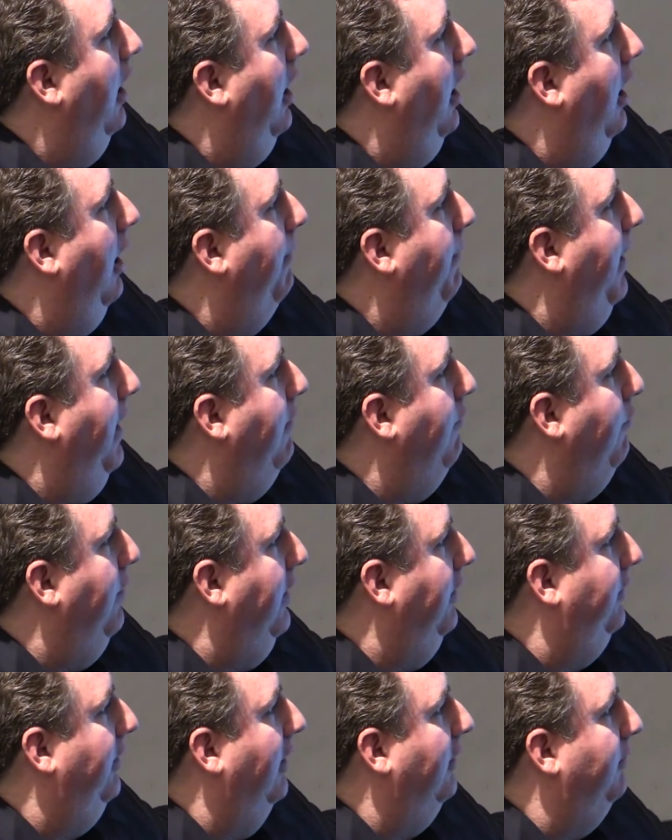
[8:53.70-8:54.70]
and
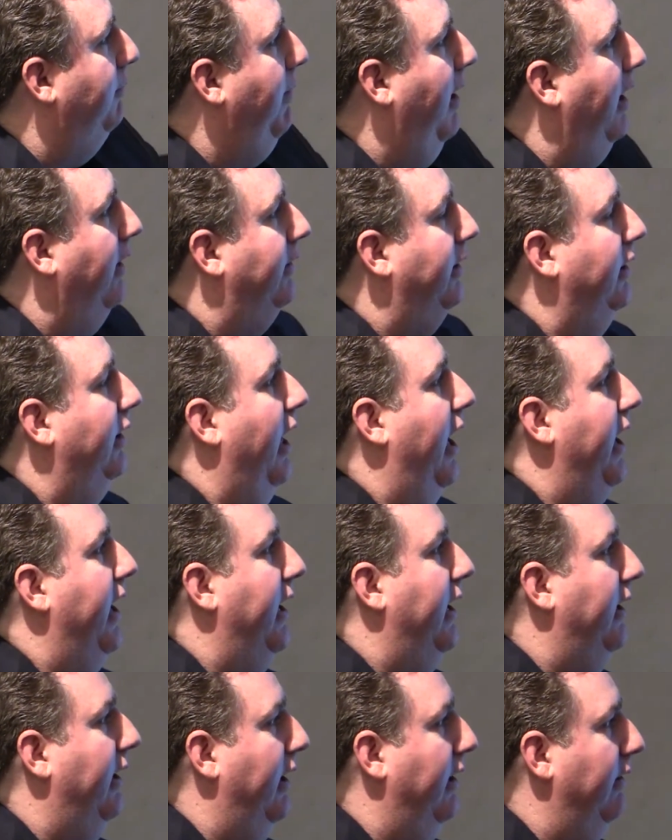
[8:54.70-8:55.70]
recess-mounted
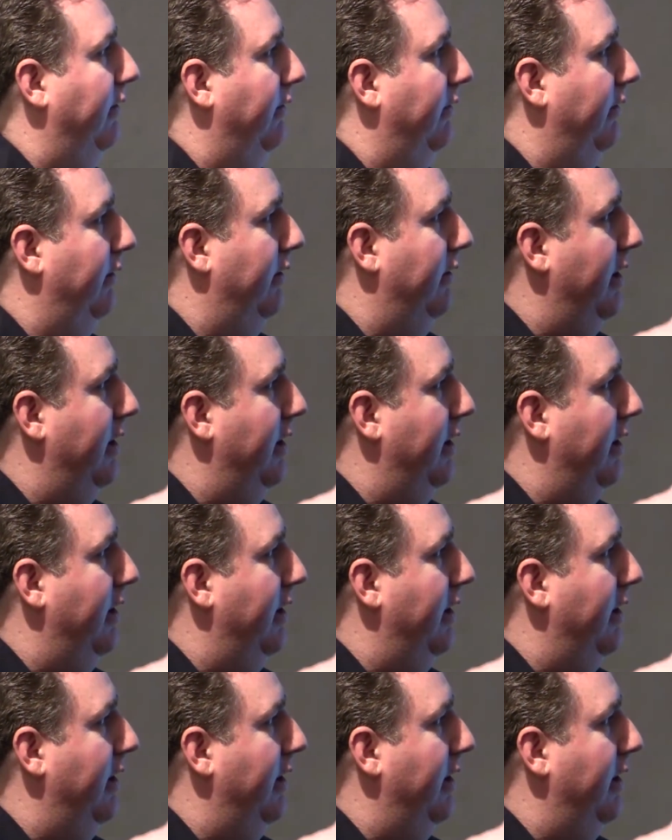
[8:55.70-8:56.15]
lighting, and